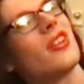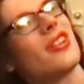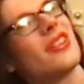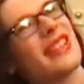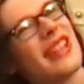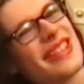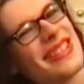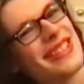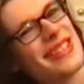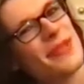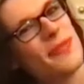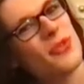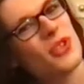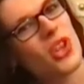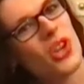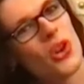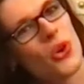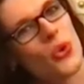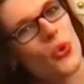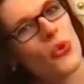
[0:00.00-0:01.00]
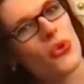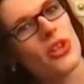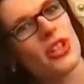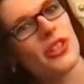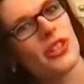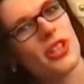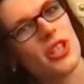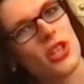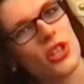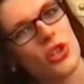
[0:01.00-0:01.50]
seems like a
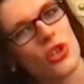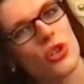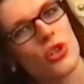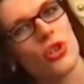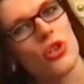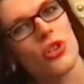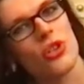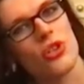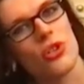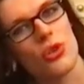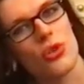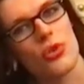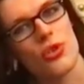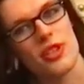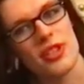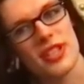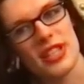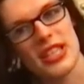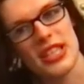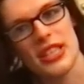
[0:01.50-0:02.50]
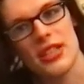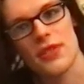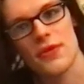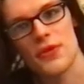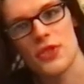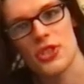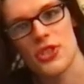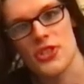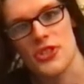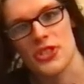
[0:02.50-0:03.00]
really good critique of
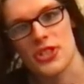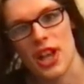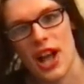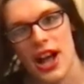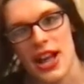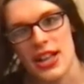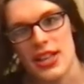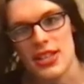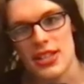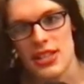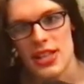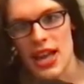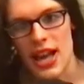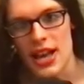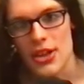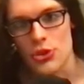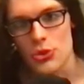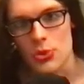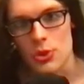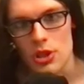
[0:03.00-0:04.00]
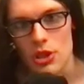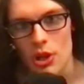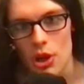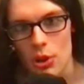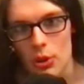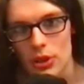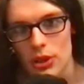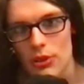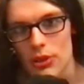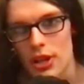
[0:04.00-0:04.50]
society as we know
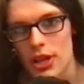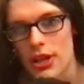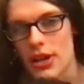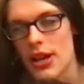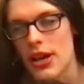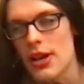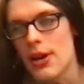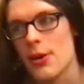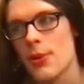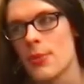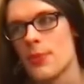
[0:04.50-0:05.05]
it right now.